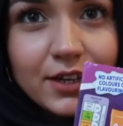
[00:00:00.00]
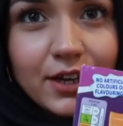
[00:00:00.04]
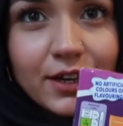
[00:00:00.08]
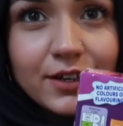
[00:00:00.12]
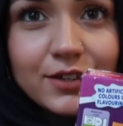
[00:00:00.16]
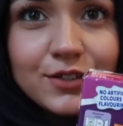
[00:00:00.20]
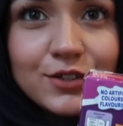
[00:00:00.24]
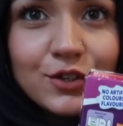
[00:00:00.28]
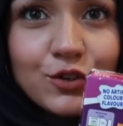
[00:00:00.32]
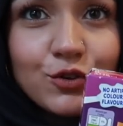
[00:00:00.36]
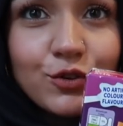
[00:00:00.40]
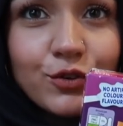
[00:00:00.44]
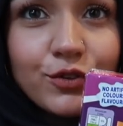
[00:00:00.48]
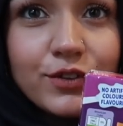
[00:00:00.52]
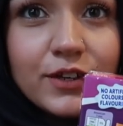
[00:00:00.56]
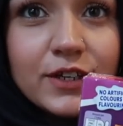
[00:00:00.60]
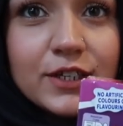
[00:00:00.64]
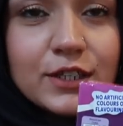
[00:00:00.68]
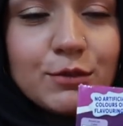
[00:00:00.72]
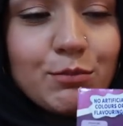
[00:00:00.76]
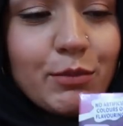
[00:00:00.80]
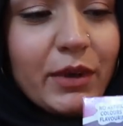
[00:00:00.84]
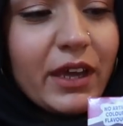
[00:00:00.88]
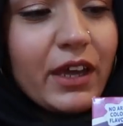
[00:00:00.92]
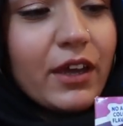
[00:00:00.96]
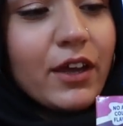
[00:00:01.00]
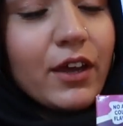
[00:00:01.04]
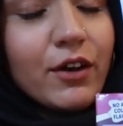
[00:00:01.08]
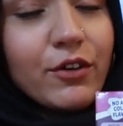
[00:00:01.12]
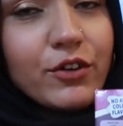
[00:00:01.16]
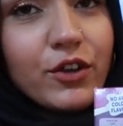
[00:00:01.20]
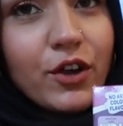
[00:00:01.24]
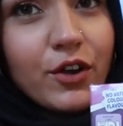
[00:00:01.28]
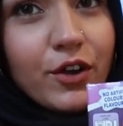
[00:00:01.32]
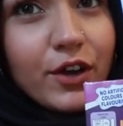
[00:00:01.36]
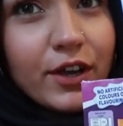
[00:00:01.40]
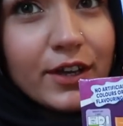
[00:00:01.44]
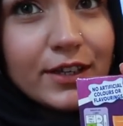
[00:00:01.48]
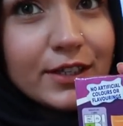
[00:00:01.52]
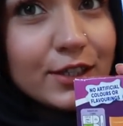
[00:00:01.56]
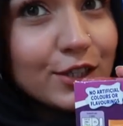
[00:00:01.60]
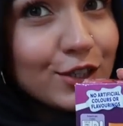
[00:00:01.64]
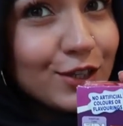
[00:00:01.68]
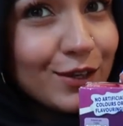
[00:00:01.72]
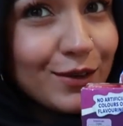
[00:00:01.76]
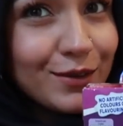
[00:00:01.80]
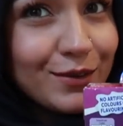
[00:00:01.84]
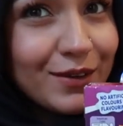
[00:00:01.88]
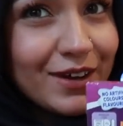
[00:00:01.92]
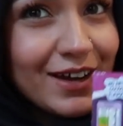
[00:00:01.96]
likes to call these big girl yogurts,
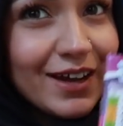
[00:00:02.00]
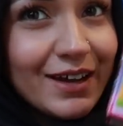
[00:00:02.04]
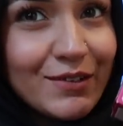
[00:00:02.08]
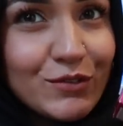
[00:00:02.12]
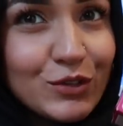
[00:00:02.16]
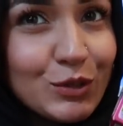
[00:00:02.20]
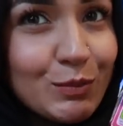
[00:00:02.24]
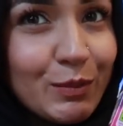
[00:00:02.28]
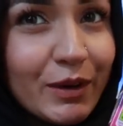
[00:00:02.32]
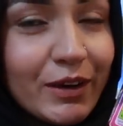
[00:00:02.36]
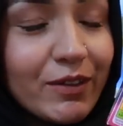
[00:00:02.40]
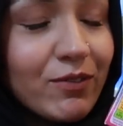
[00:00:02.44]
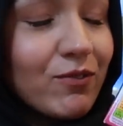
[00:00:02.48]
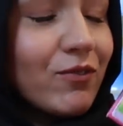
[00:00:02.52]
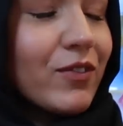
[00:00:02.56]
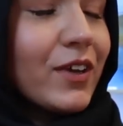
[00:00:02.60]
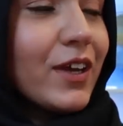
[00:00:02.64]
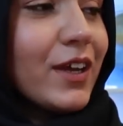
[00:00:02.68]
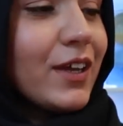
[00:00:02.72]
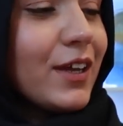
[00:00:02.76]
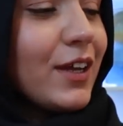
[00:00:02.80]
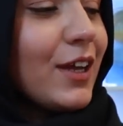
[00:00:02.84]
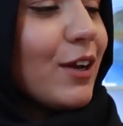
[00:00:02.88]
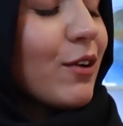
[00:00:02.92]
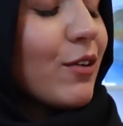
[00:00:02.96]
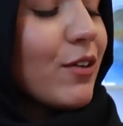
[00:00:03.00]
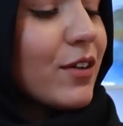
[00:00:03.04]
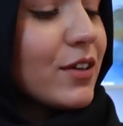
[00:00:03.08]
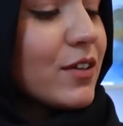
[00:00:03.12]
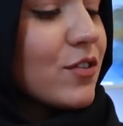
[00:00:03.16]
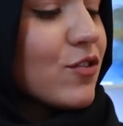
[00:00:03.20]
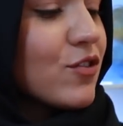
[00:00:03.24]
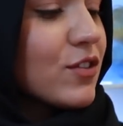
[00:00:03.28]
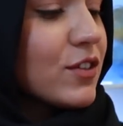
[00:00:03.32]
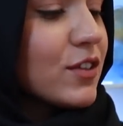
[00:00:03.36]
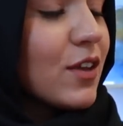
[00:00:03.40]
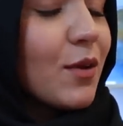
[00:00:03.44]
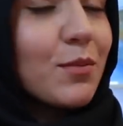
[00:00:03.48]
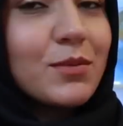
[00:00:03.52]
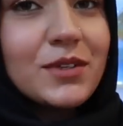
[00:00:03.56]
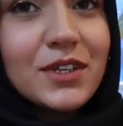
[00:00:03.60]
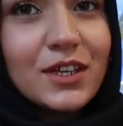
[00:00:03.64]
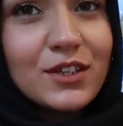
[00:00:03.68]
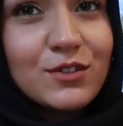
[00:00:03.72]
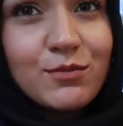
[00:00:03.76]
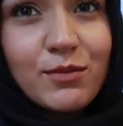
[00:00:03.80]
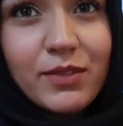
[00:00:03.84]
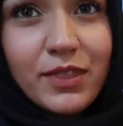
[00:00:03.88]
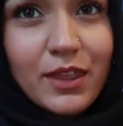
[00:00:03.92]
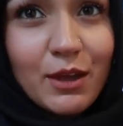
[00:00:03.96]
so I have to buy them for her now because she's
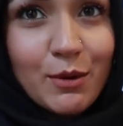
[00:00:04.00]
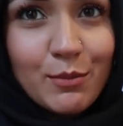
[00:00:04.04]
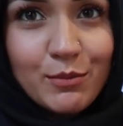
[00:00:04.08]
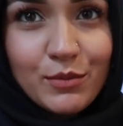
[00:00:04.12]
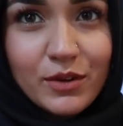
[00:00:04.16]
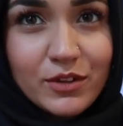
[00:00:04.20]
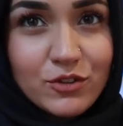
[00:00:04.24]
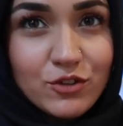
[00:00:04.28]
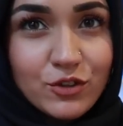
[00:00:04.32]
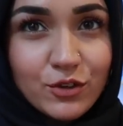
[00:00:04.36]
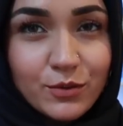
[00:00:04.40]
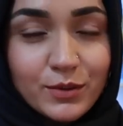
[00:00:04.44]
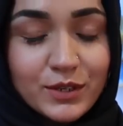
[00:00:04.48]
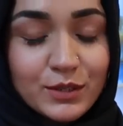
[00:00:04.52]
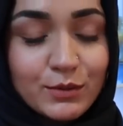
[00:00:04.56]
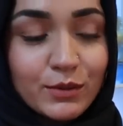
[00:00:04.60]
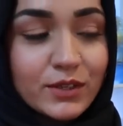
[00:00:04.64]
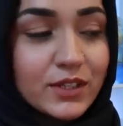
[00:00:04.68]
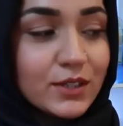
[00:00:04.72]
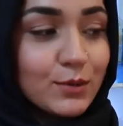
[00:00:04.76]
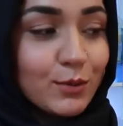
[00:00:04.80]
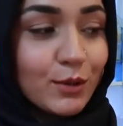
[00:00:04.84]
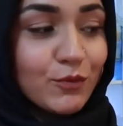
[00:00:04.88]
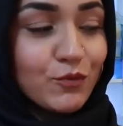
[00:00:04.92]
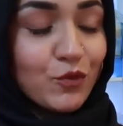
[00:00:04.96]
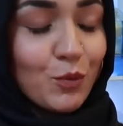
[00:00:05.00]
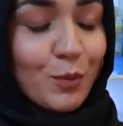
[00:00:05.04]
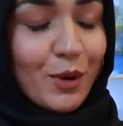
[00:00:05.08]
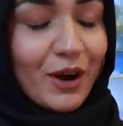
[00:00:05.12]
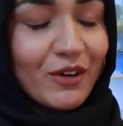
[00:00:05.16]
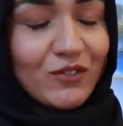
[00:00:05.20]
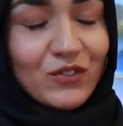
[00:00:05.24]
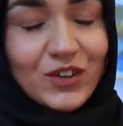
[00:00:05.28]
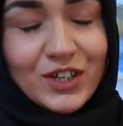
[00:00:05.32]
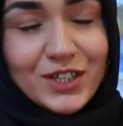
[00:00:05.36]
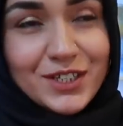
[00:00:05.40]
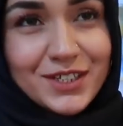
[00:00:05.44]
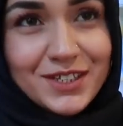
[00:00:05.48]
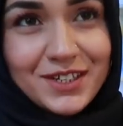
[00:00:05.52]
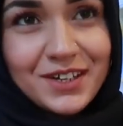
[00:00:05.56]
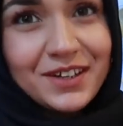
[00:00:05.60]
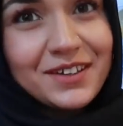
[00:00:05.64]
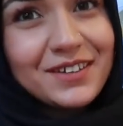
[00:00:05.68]
obsessed with them. She always wants one for breakfast.